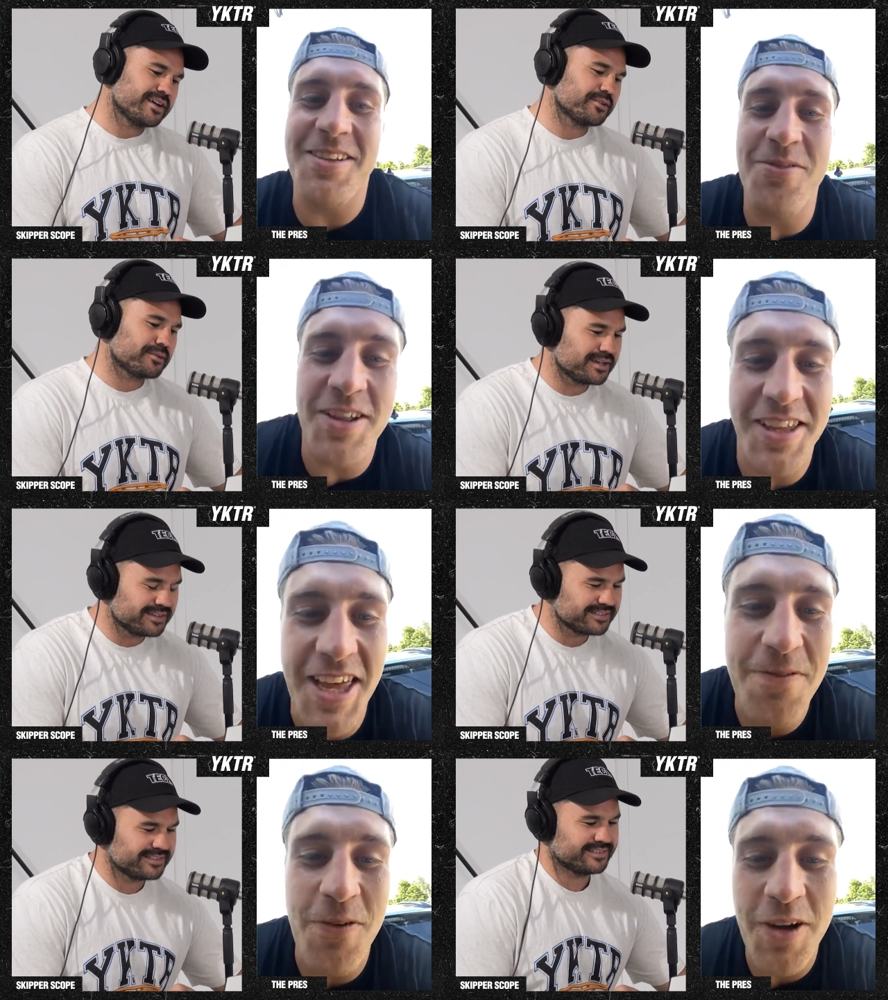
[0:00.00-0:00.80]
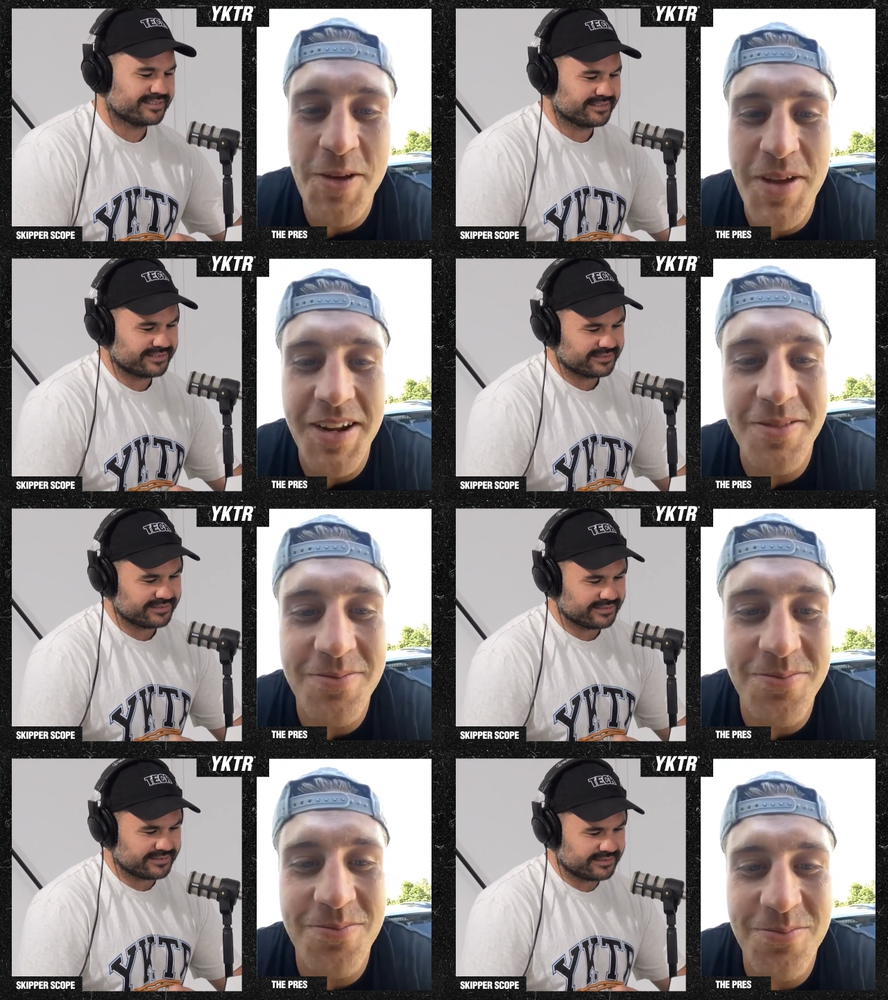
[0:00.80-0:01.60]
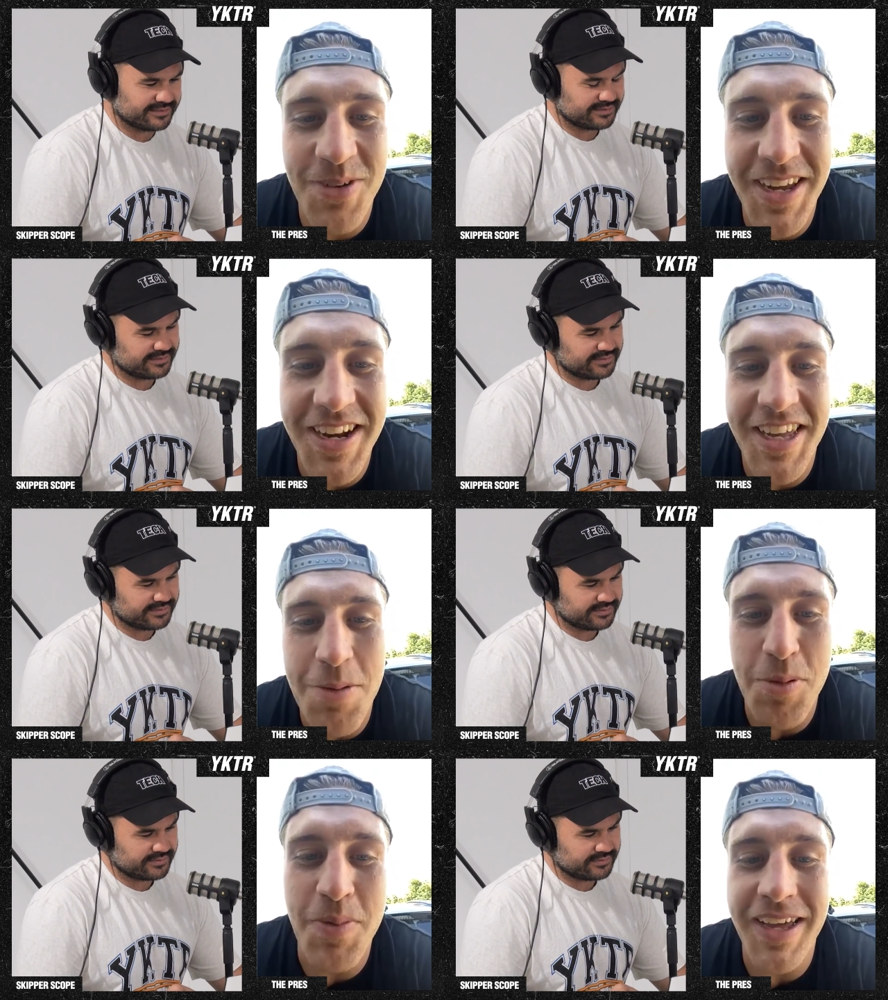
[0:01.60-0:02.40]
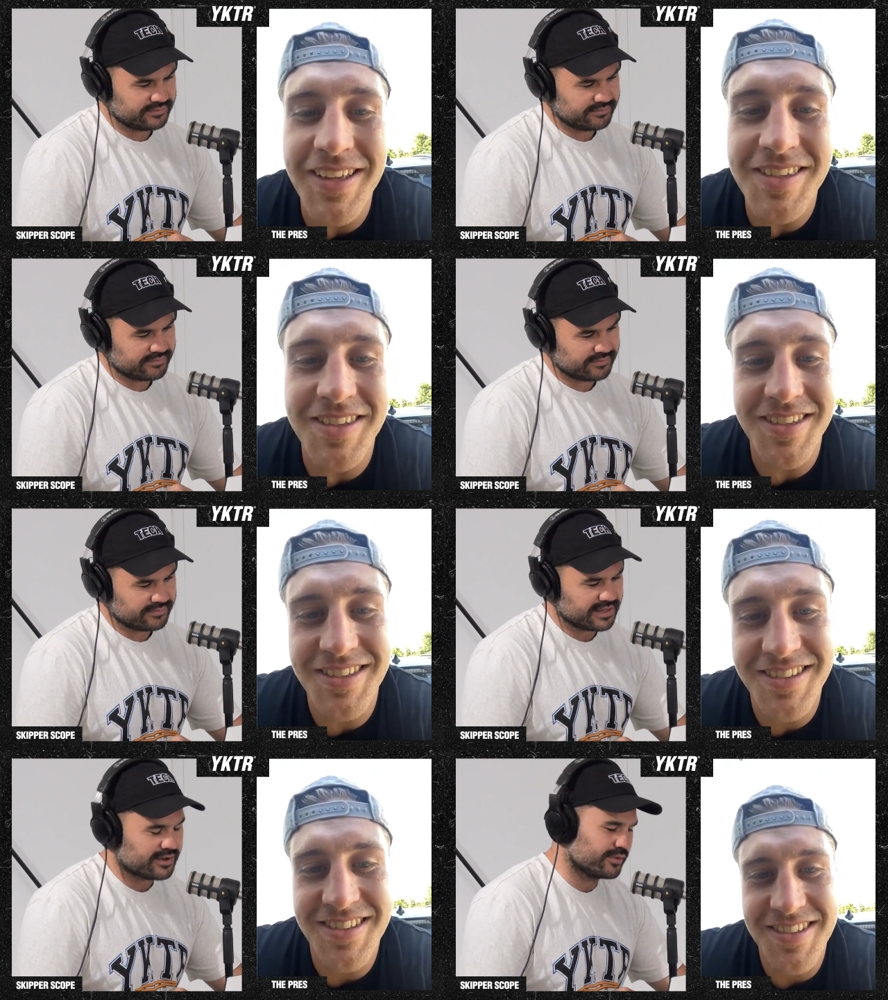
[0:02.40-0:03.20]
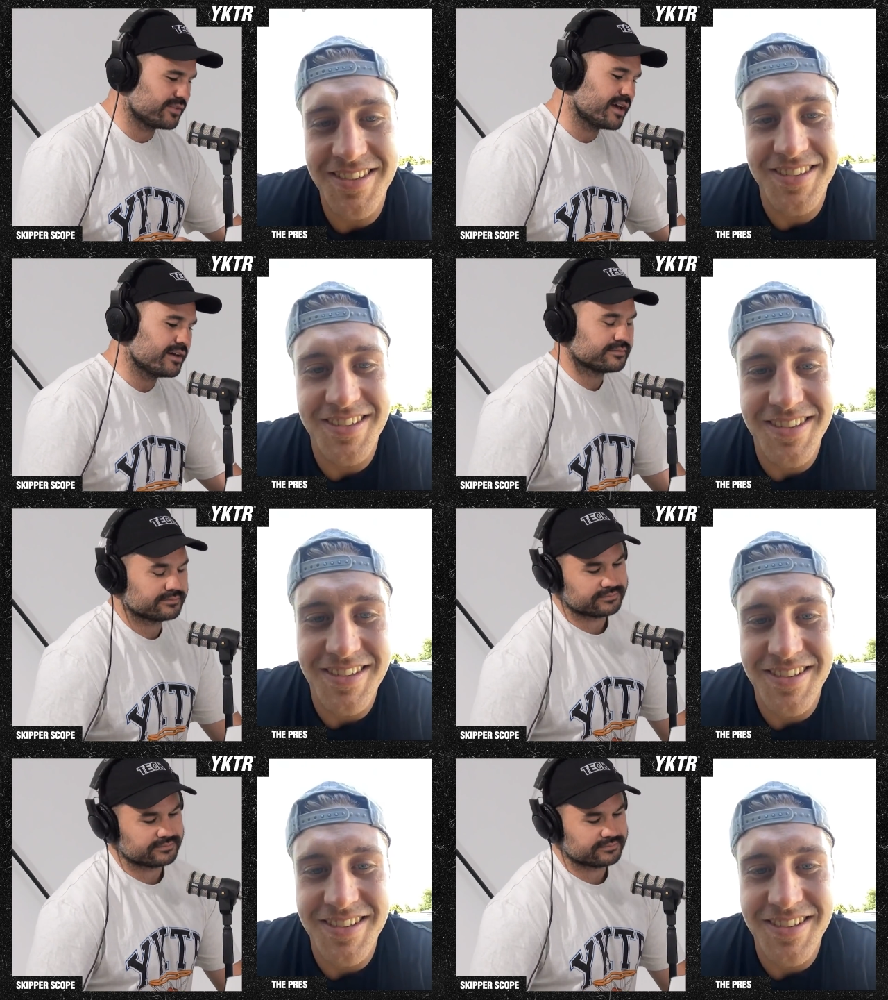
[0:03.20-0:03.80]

Speaker 1: Around the campfire, he'd be able to bring out a couple of bangers. How good's that?